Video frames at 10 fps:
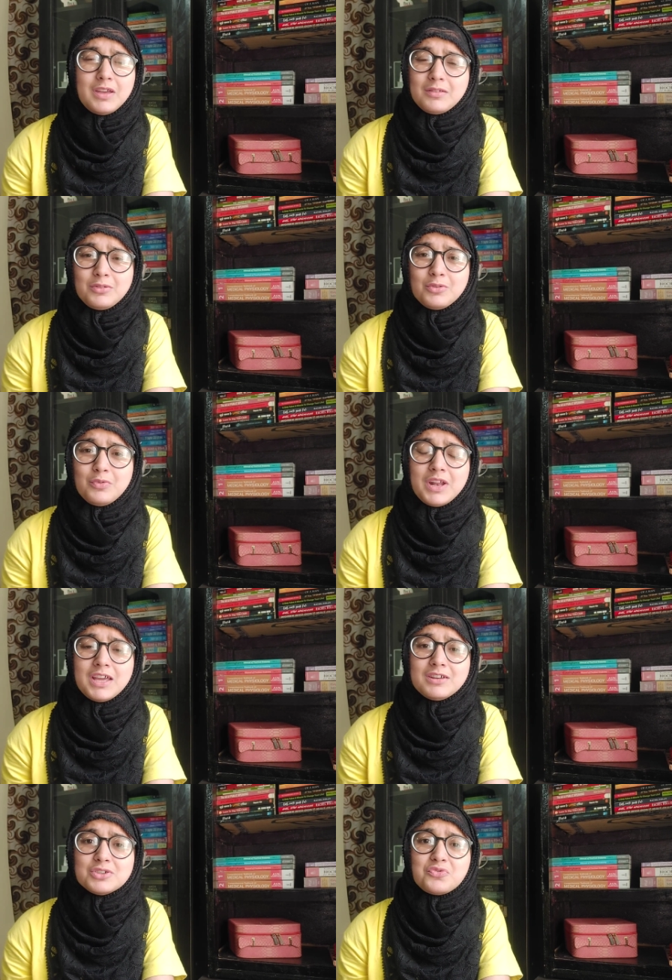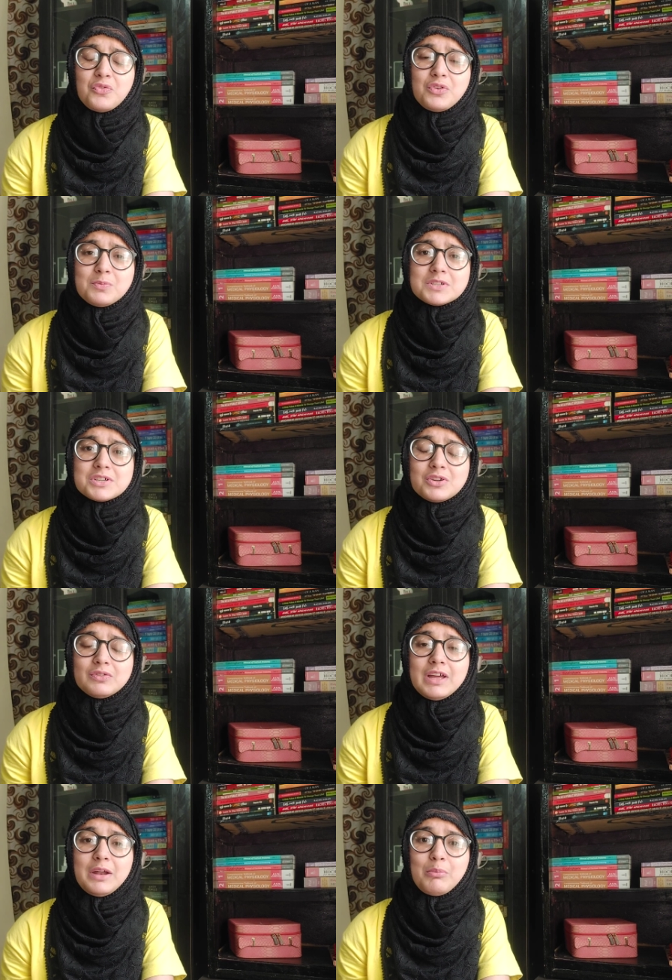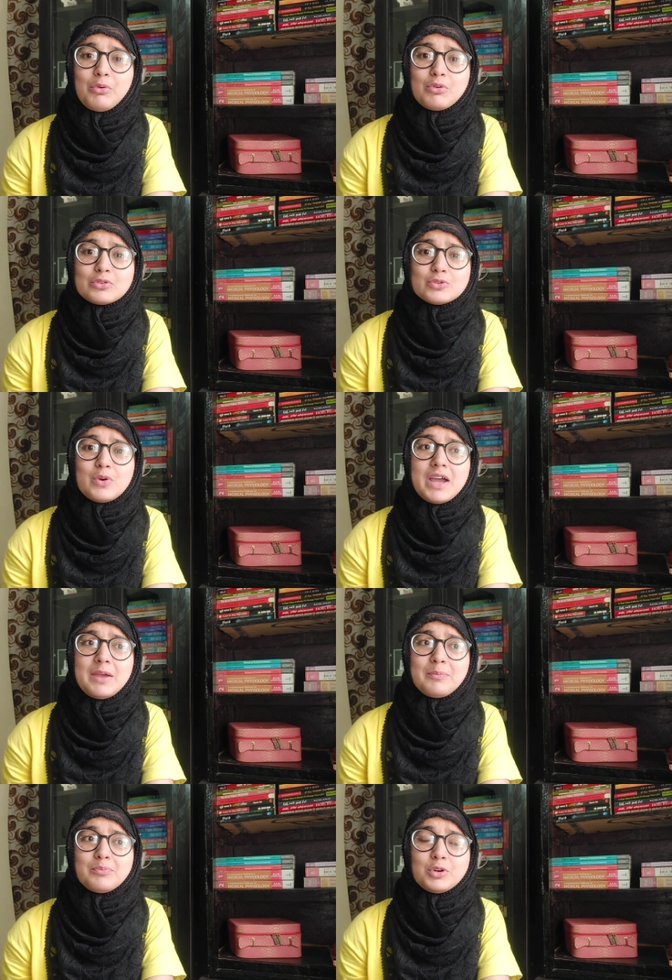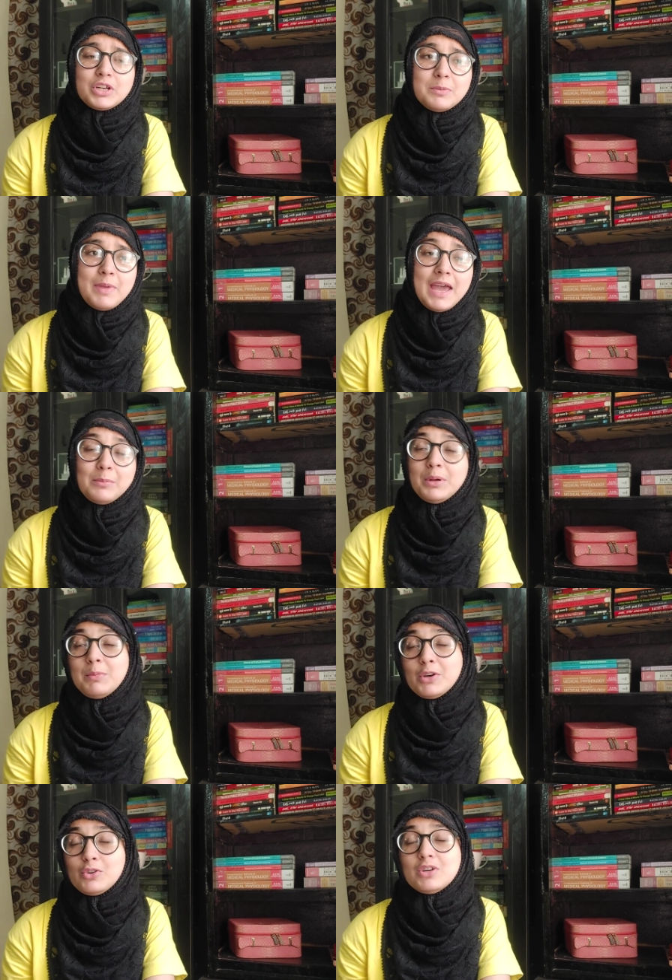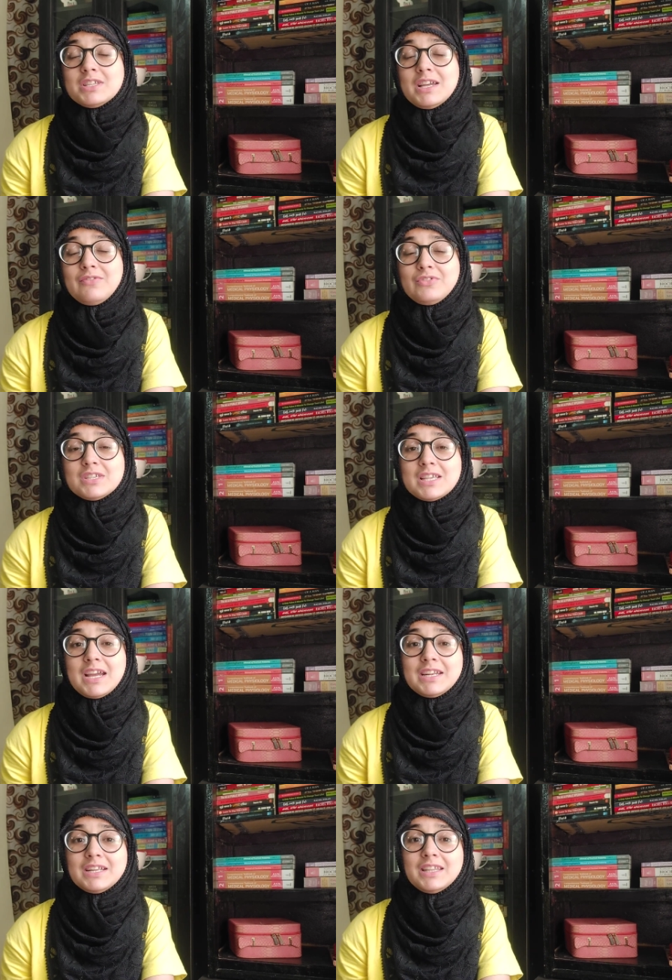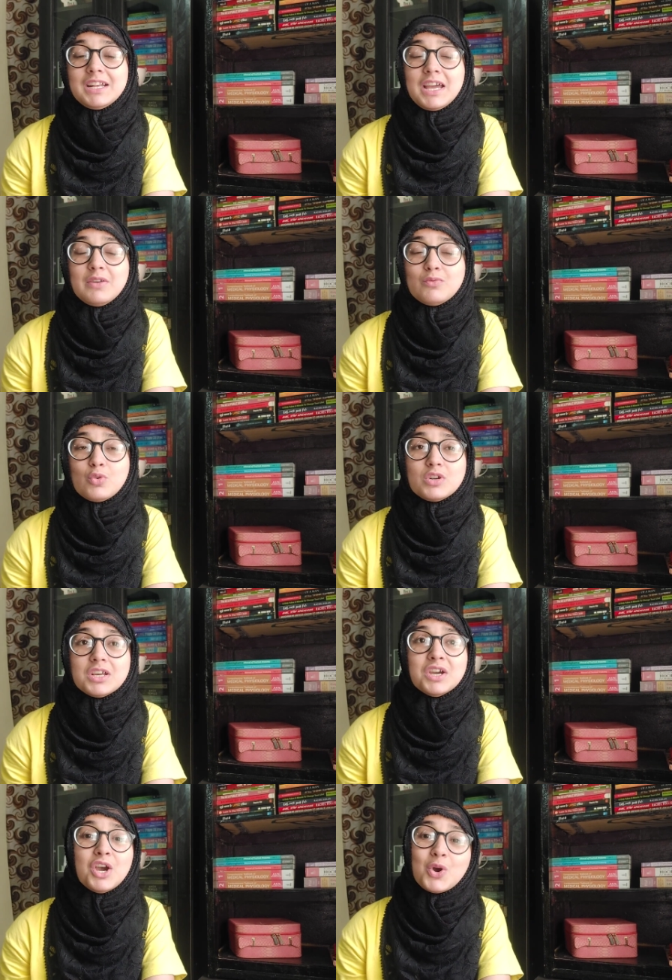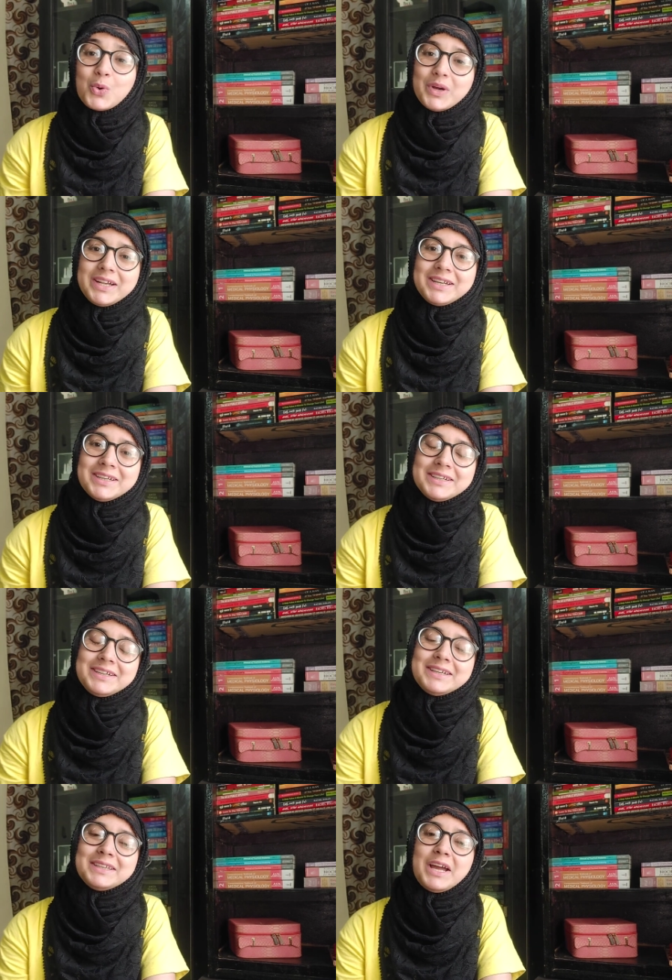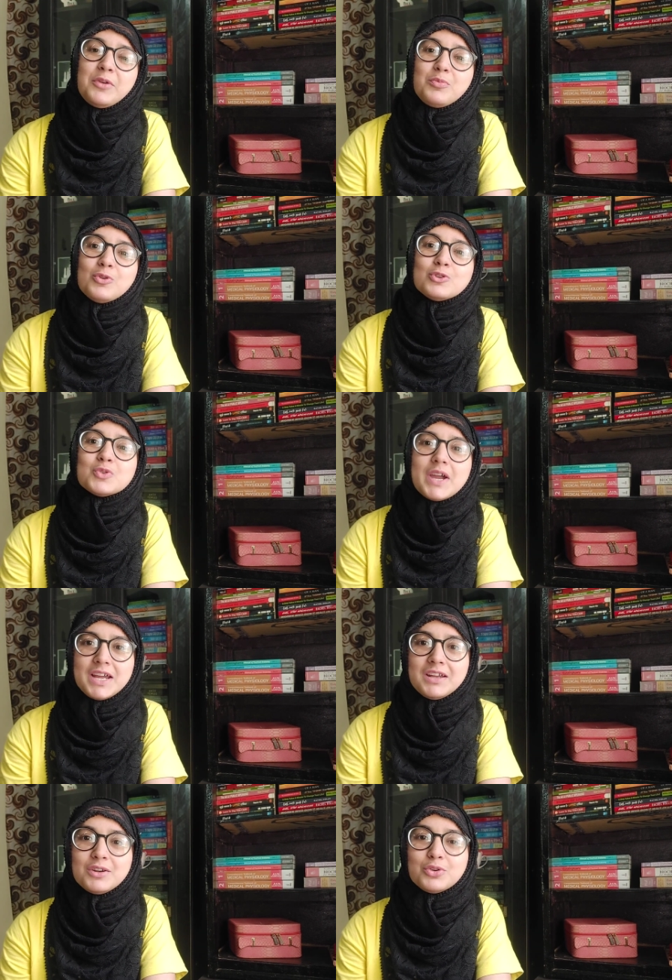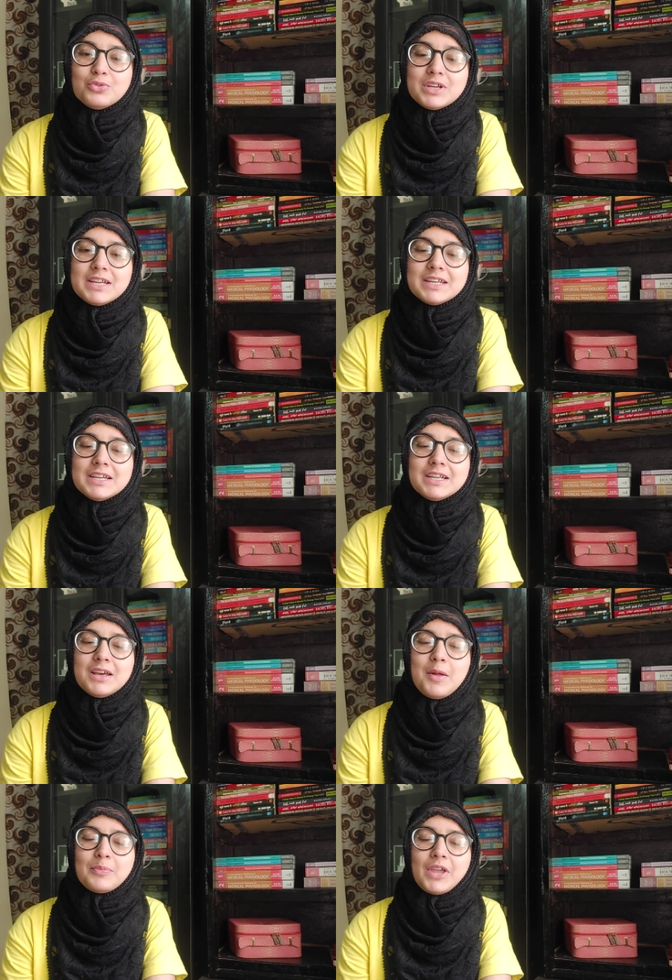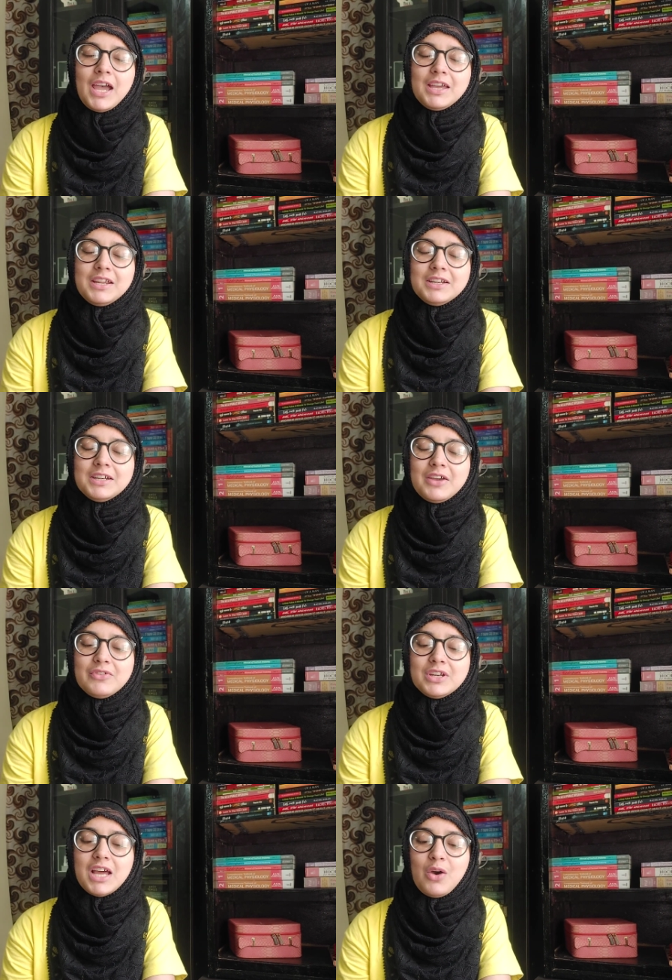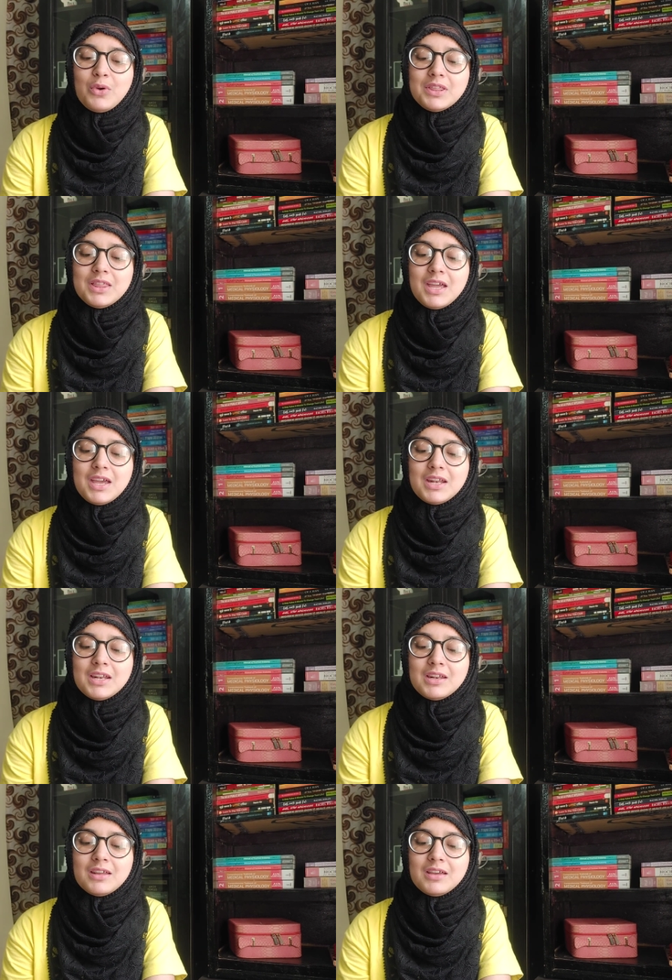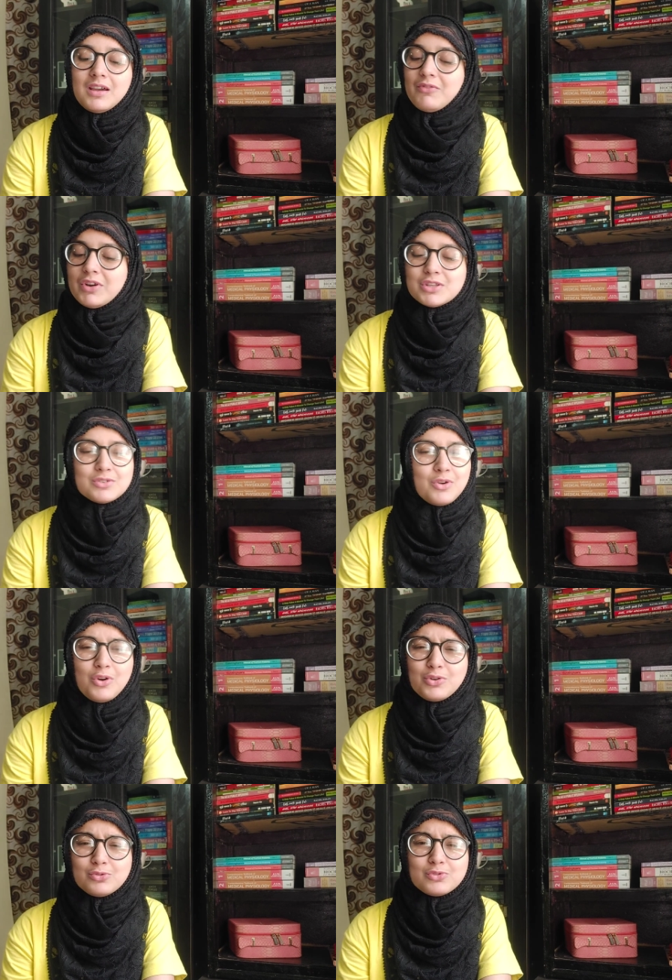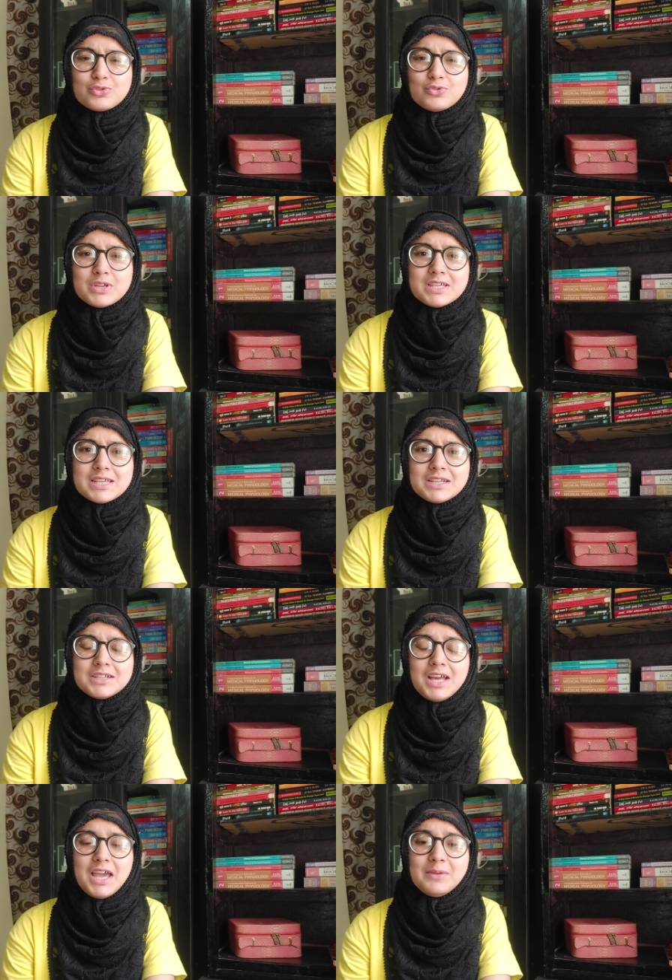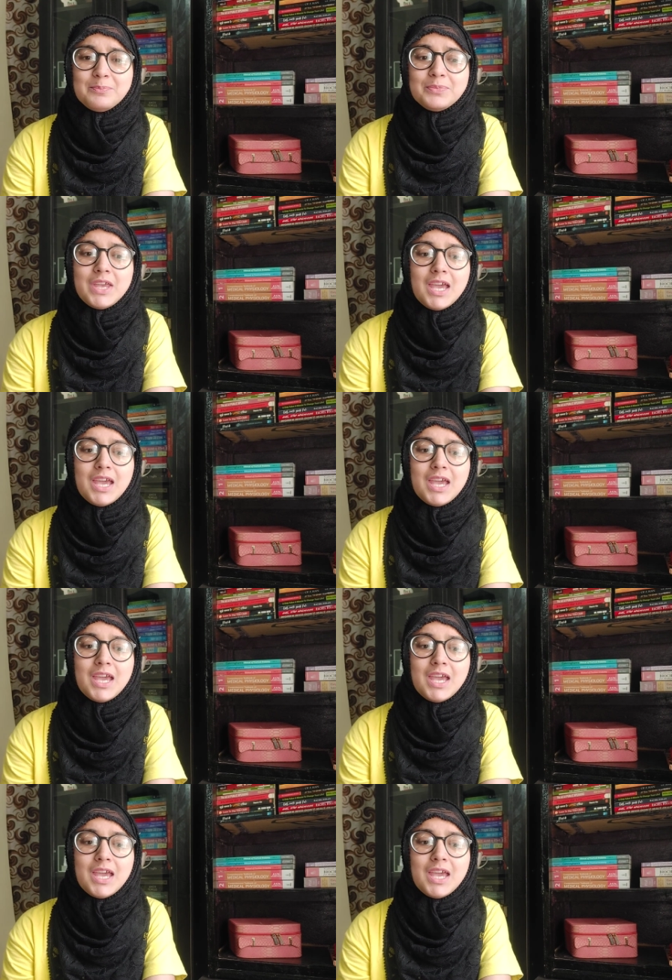you know, when I reached 50% of that book, so I put it back. But because I've decided that I won't quit reading that book, so I do read it. I read it every now and then, one or two stories at a time,